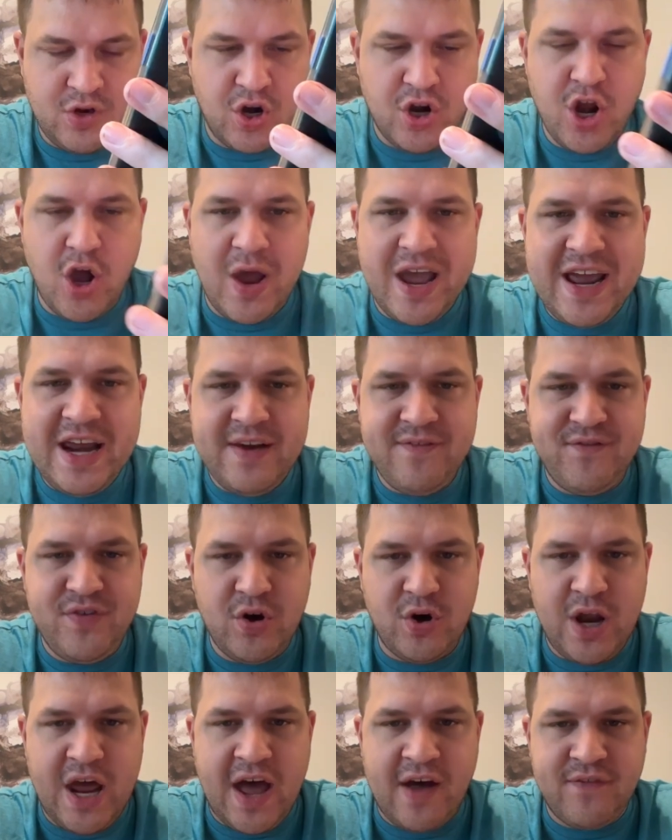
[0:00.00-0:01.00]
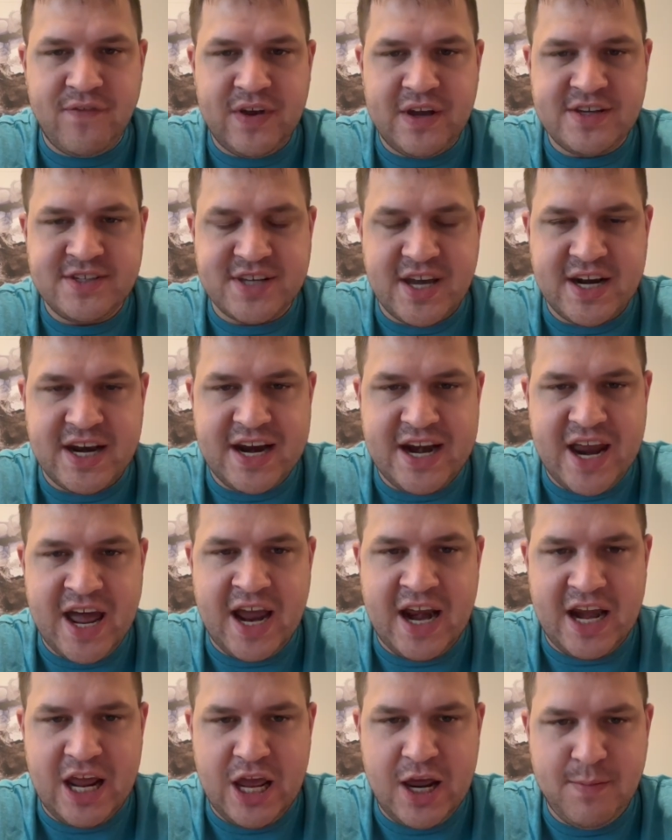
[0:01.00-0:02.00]
in Philadelphia, Sunday
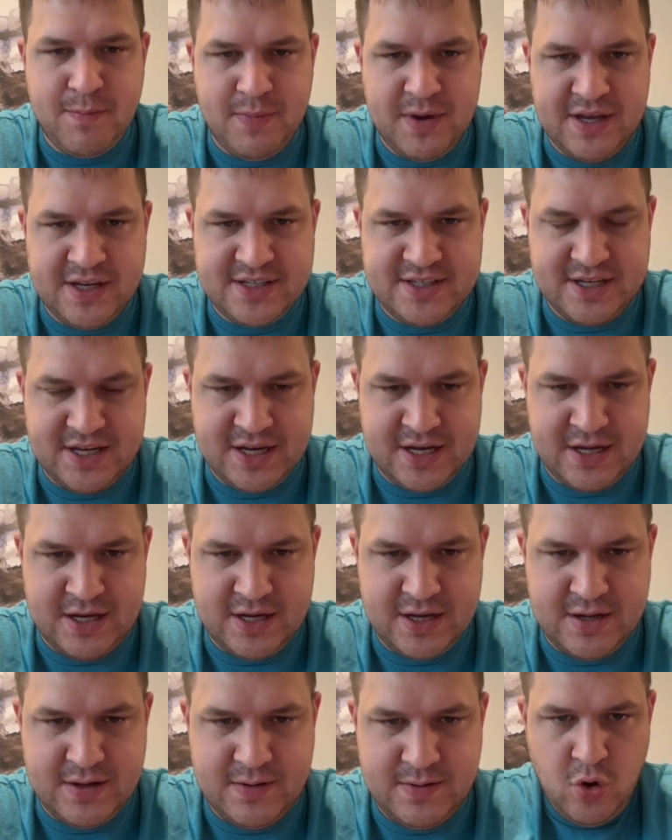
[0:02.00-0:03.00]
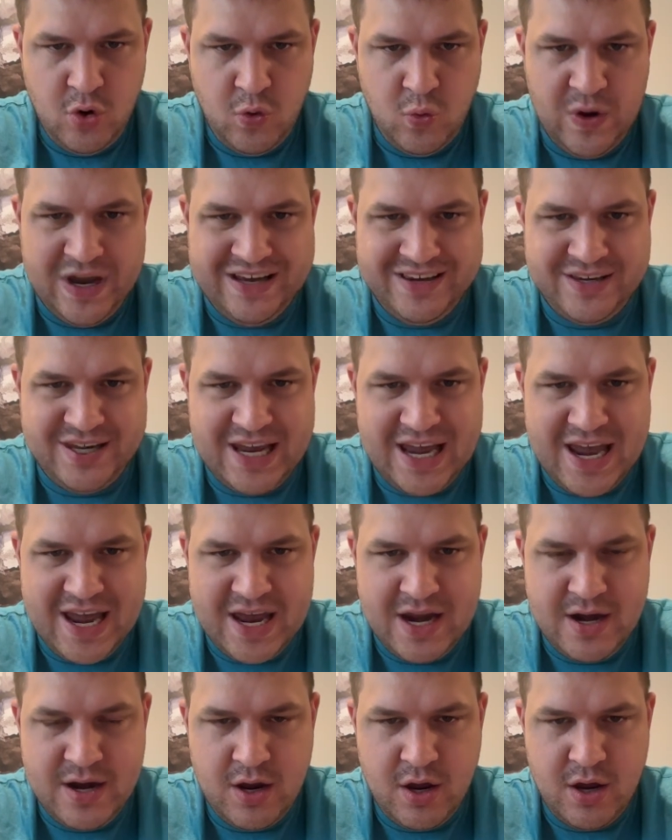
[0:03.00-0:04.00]
night, NBC. Week
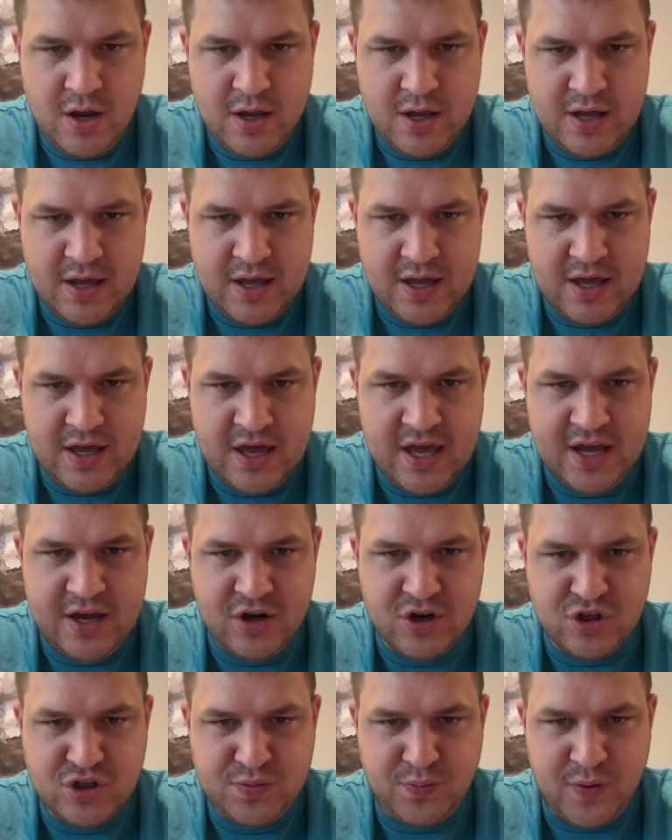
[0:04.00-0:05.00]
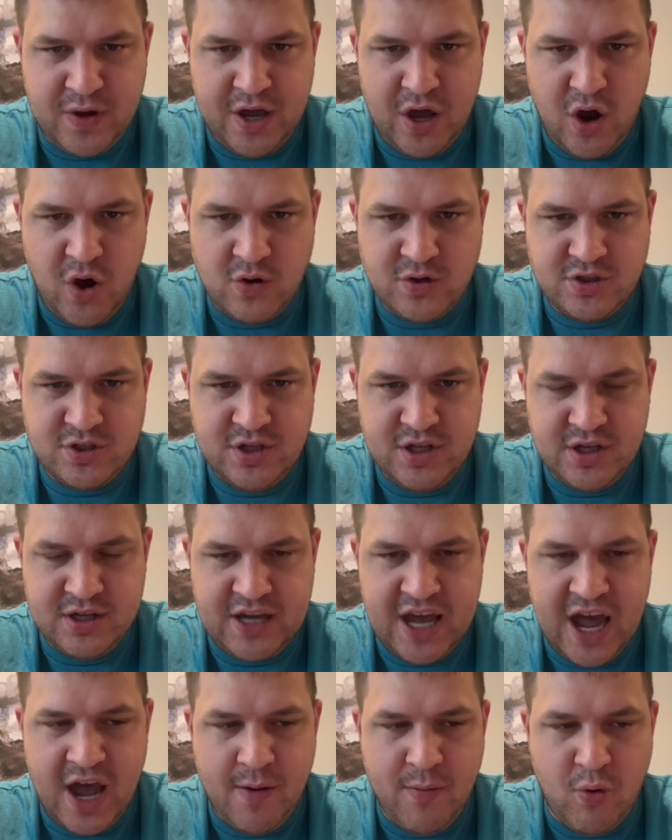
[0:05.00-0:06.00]
10, Eagles play host to the
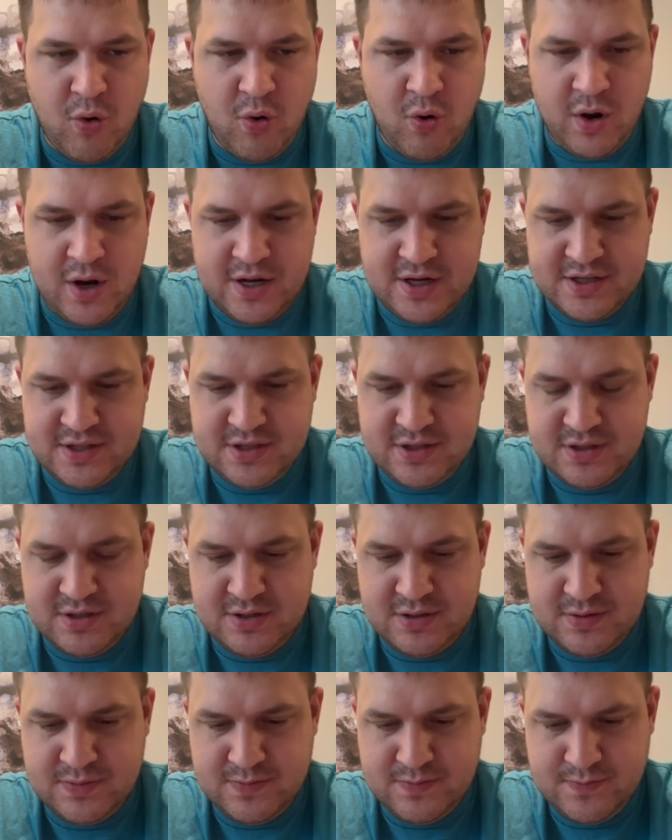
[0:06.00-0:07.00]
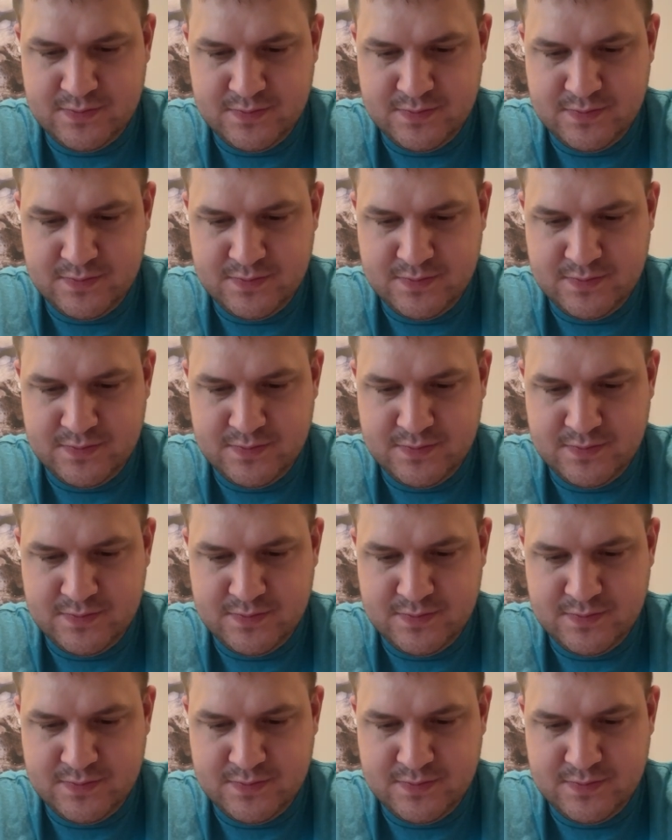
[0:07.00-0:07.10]
Cowboys.